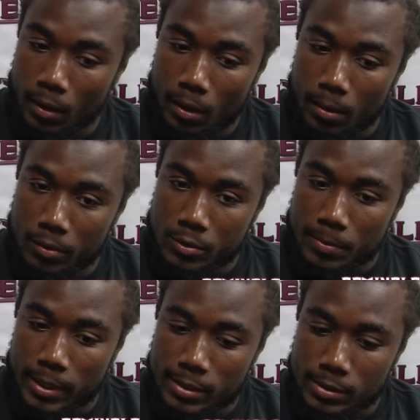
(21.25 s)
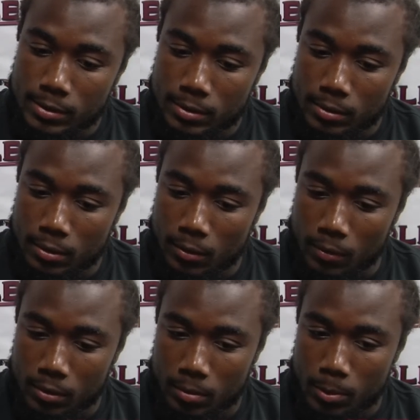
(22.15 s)
It was a blessing, you know,
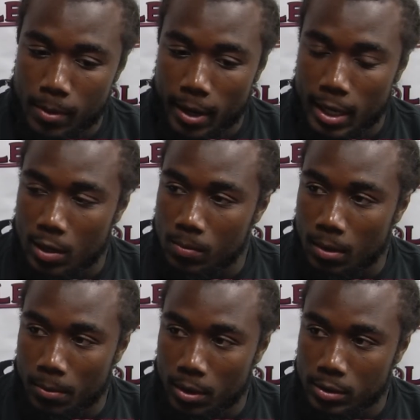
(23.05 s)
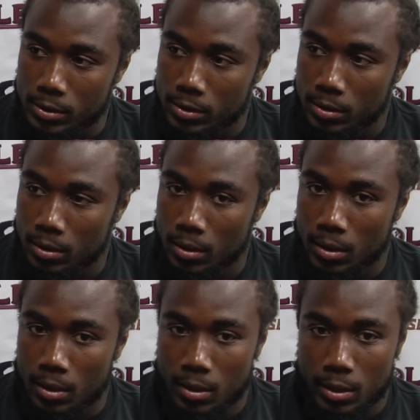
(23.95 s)
to be back out there with my brothers
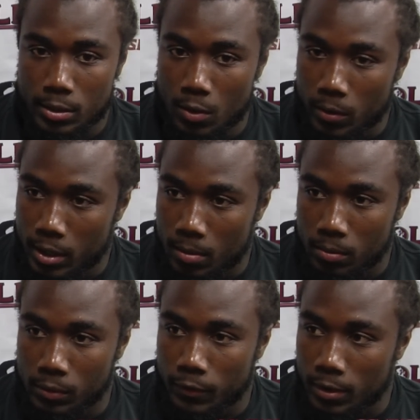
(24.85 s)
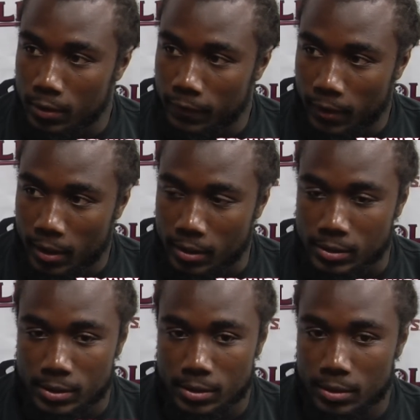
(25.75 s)
and Dope Campbell in front of the
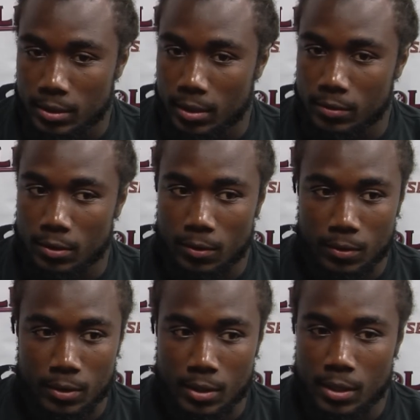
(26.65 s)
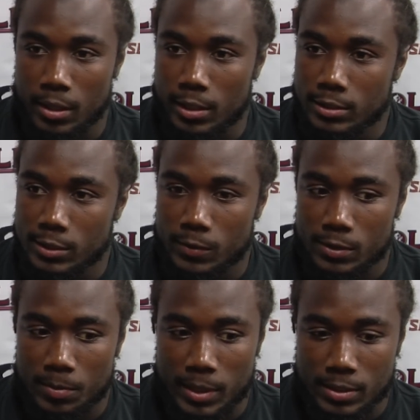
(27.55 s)
fans. And, you know, it just was a
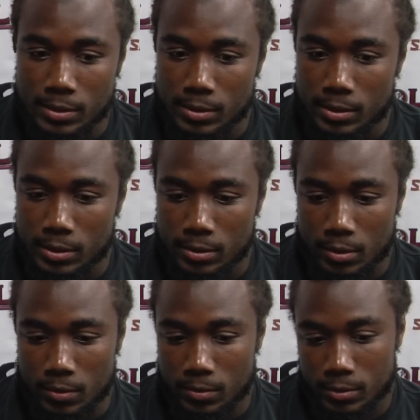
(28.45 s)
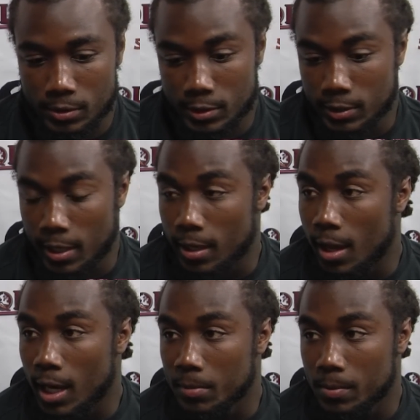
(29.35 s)
blessing. And, you know, just thank
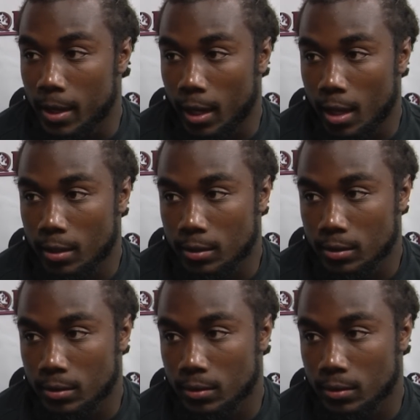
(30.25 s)
God to be back out there.